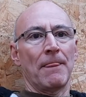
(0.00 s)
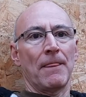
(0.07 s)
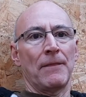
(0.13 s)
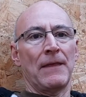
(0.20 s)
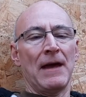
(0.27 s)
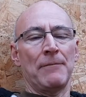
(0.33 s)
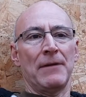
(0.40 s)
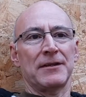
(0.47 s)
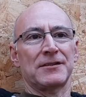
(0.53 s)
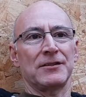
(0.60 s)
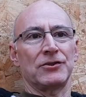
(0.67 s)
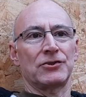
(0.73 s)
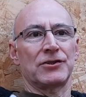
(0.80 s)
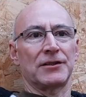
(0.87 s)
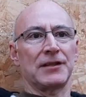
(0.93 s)
their
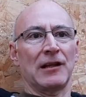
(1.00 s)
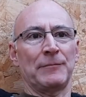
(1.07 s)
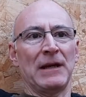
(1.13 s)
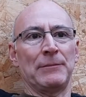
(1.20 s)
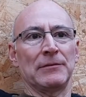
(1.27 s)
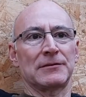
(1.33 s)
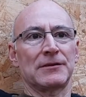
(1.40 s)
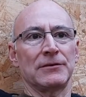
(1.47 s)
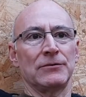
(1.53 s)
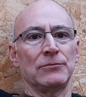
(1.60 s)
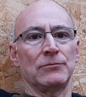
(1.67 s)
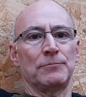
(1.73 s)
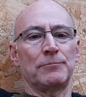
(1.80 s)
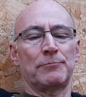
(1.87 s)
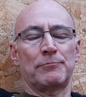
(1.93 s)
message to tell people
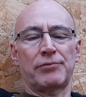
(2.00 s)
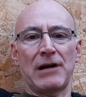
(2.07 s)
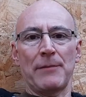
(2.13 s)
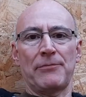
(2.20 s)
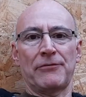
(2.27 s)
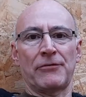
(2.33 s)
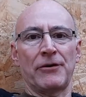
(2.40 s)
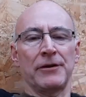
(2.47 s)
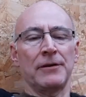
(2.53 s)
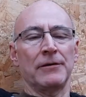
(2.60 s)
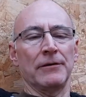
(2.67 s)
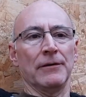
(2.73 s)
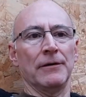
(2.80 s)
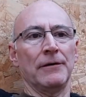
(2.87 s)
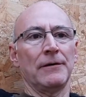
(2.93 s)
to prep for a
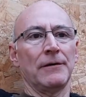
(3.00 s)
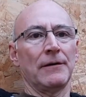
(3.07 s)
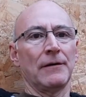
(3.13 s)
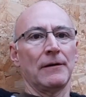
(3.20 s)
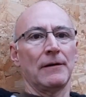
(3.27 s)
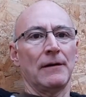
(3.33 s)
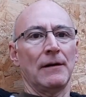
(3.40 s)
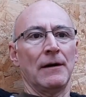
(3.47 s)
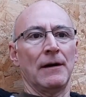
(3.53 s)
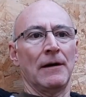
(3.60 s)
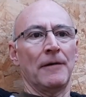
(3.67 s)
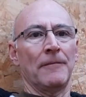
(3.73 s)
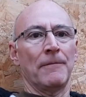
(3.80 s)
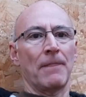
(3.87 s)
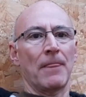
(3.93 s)
year
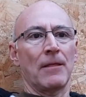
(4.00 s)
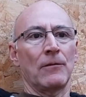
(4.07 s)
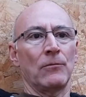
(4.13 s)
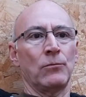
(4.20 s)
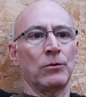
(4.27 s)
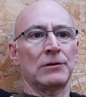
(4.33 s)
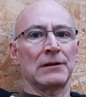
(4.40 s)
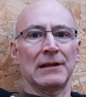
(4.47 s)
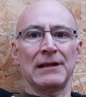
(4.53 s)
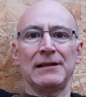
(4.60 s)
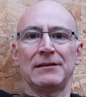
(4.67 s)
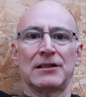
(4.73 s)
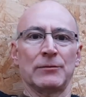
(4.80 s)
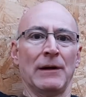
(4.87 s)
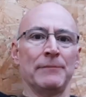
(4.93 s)
wouldn't
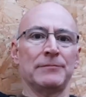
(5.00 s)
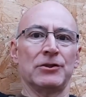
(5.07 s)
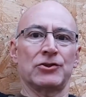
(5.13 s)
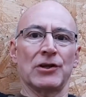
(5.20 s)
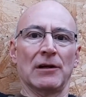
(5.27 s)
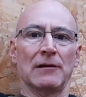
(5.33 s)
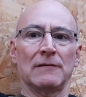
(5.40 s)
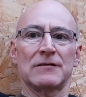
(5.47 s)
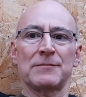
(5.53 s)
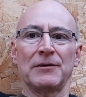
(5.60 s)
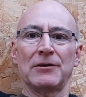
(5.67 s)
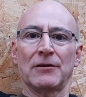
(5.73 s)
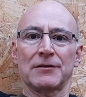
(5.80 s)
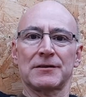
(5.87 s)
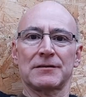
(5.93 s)
lead to empty shelves,
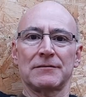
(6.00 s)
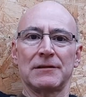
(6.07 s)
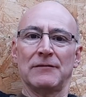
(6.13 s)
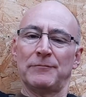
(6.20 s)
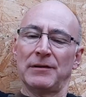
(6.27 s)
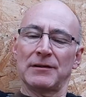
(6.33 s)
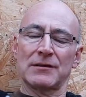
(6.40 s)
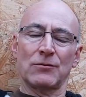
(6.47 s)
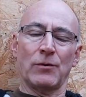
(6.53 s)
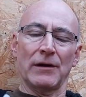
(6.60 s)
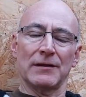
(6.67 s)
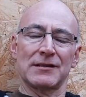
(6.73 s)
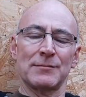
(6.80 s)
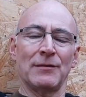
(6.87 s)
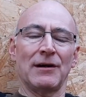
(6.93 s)
because they've been
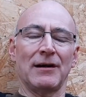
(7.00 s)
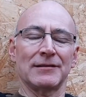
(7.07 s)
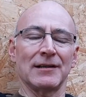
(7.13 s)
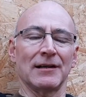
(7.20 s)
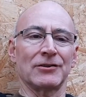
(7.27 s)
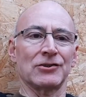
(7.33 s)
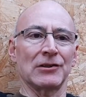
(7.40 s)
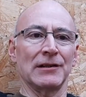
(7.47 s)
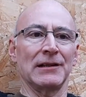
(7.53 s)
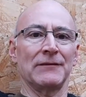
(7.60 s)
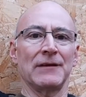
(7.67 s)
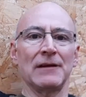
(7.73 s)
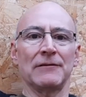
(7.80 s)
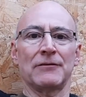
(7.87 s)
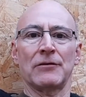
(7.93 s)
quite smart actually, and
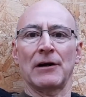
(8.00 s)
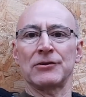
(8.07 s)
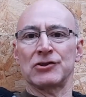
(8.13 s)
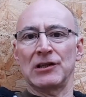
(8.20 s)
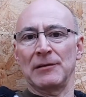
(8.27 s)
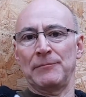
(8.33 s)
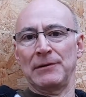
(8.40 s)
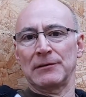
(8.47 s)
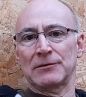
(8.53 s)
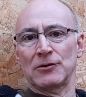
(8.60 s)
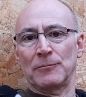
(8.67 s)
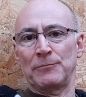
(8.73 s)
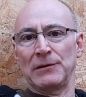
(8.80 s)
they've gradually built up